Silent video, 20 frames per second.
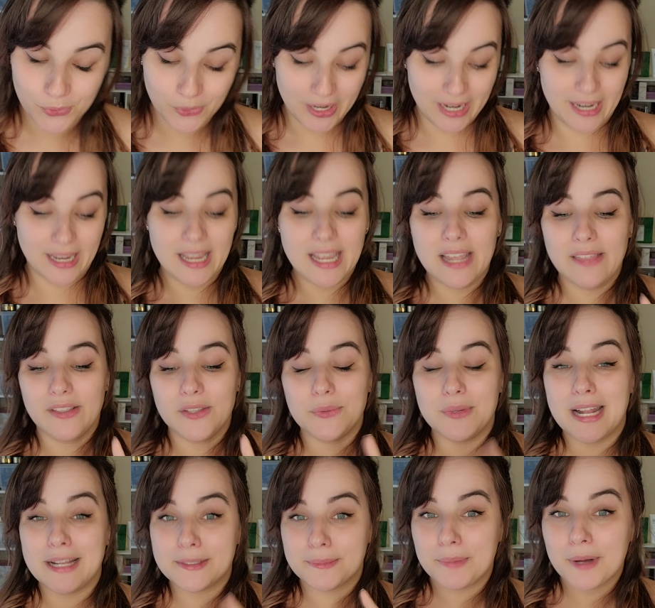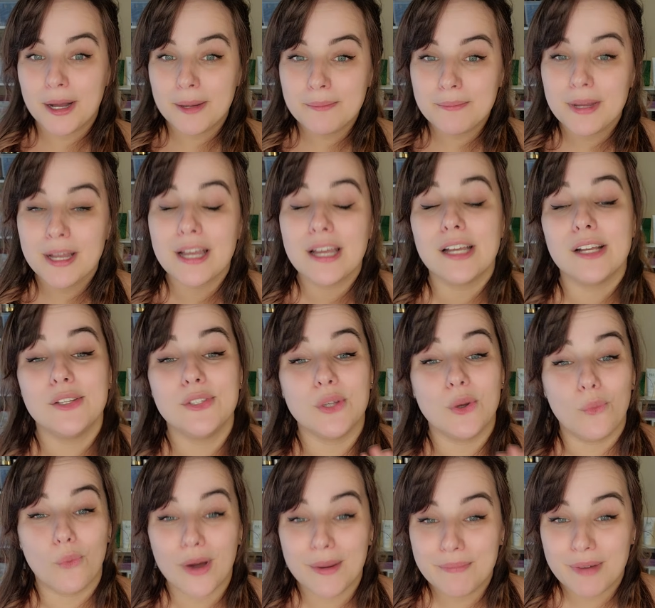Okay, this one has a pump, so
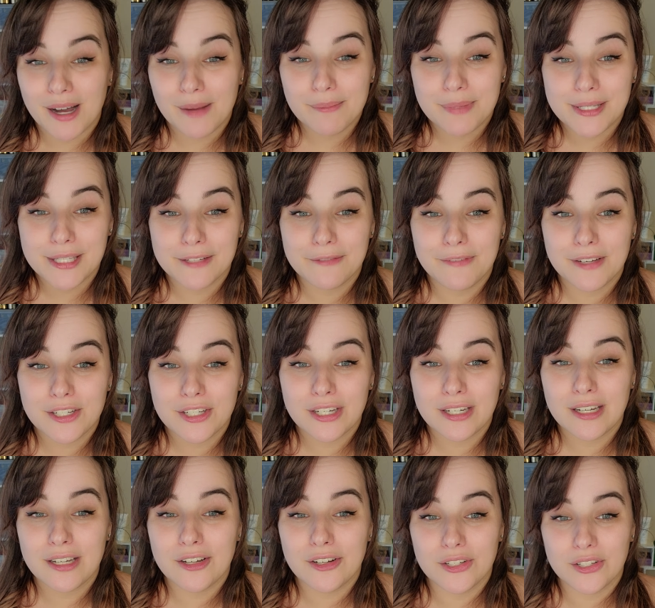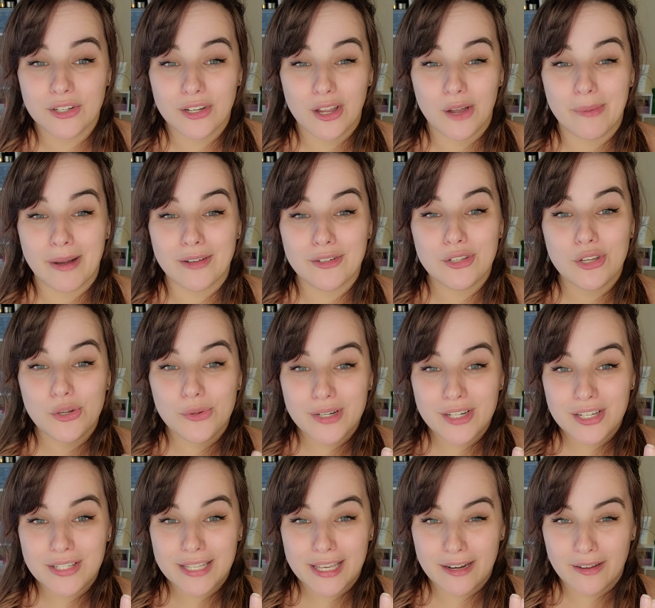1 pump is sufficient. You're just gonna go about 2
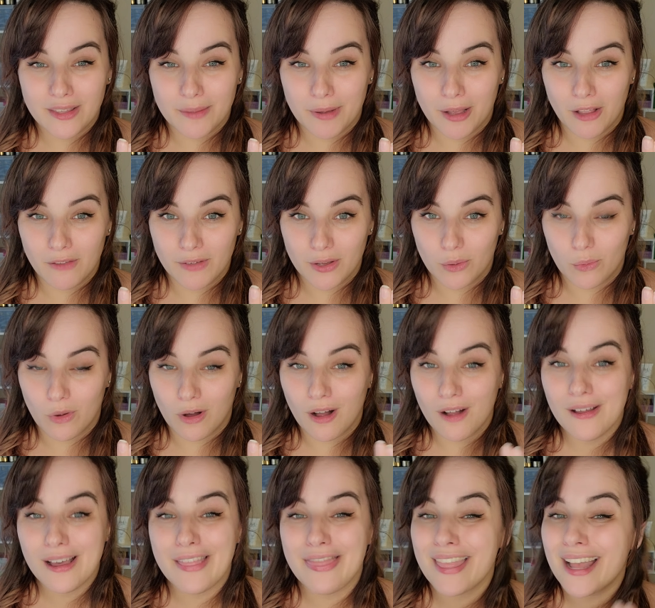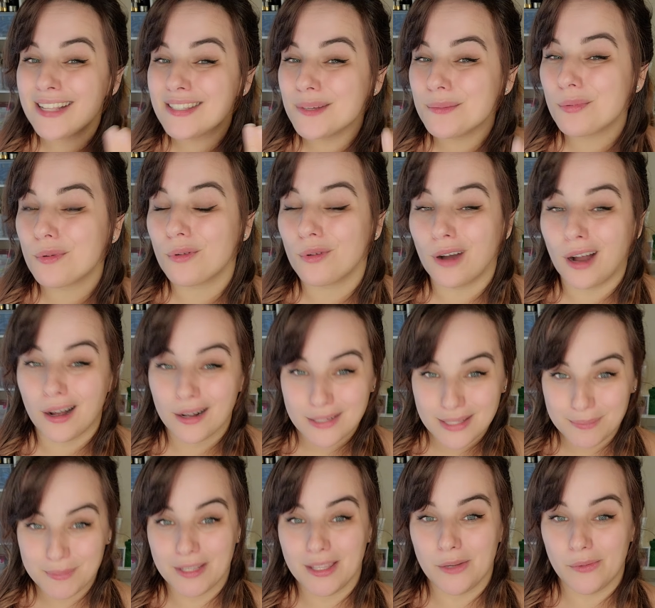inches in on the pelvic wall, and that's
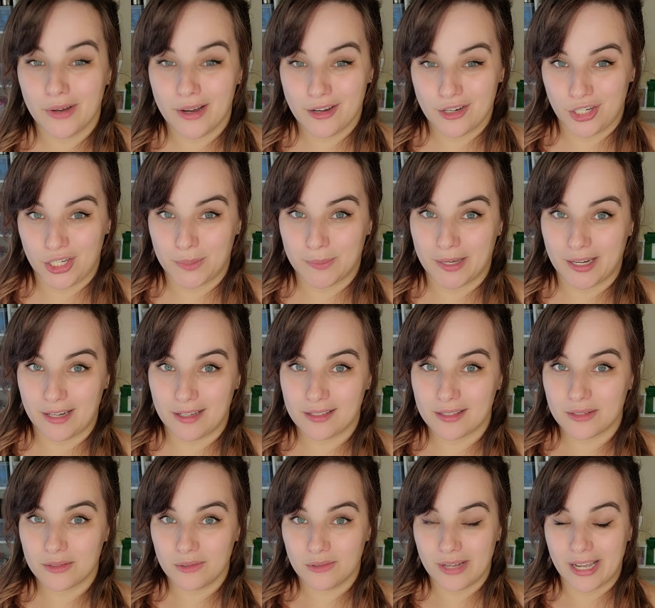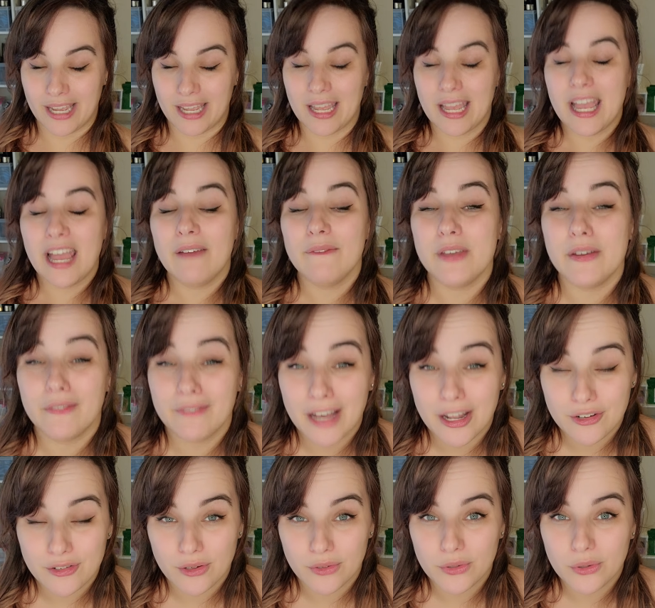approximately where your G-spot is, okay? If you have a
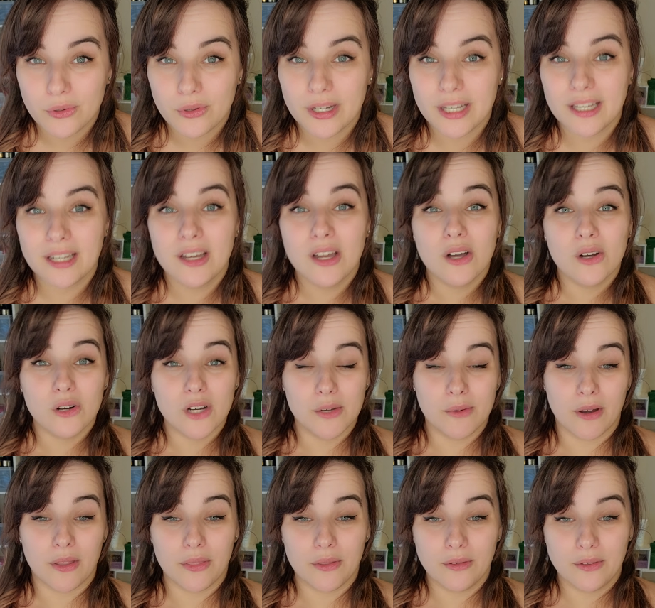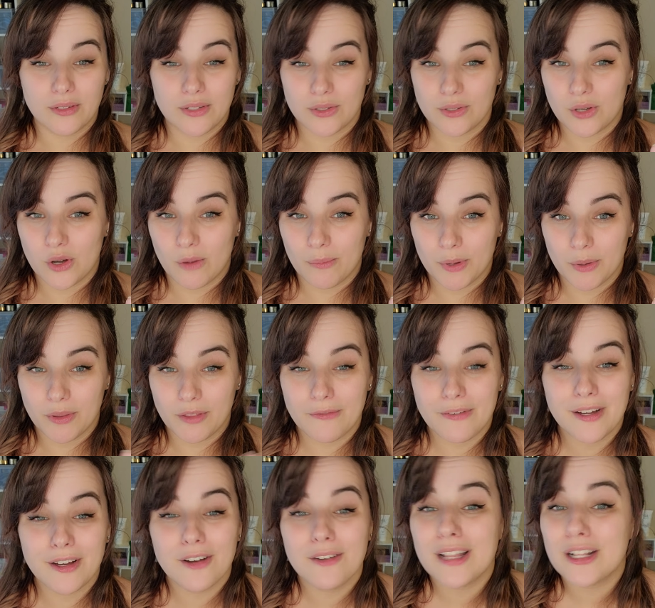vaginal toy, you want to just go up there with a
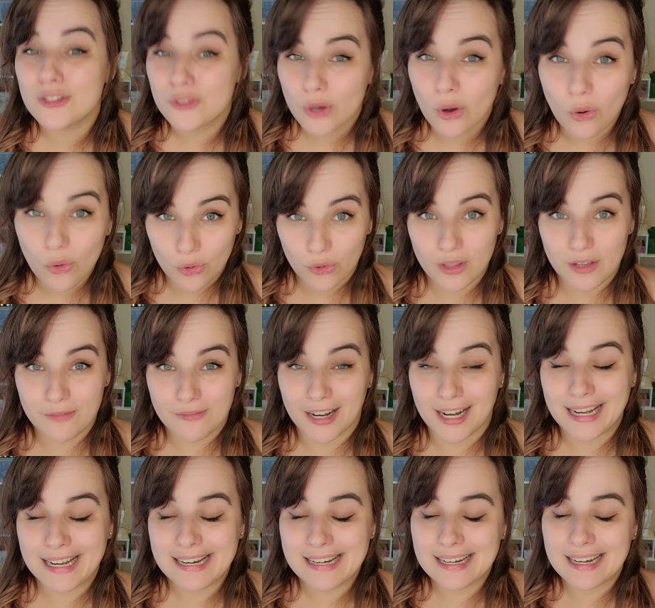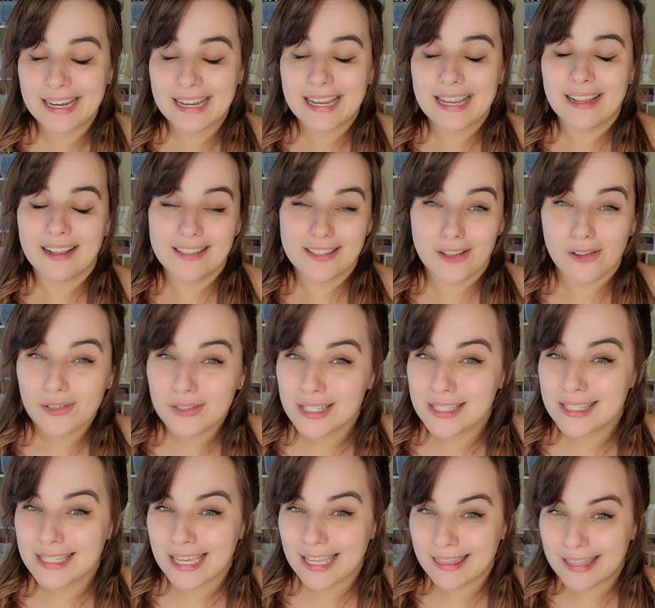finger, that's totally fine. As long as
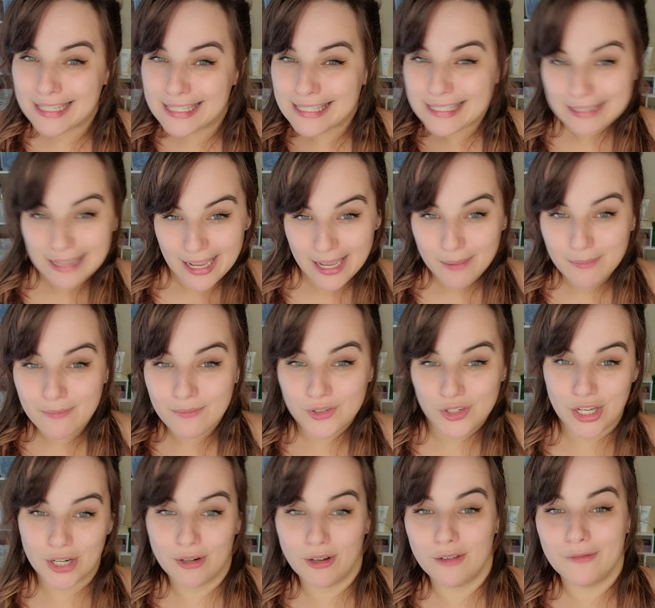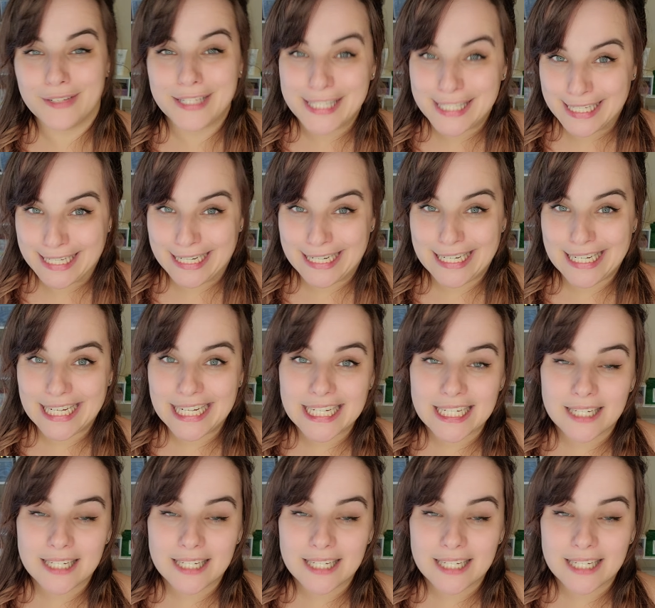it's in the same general vicinity,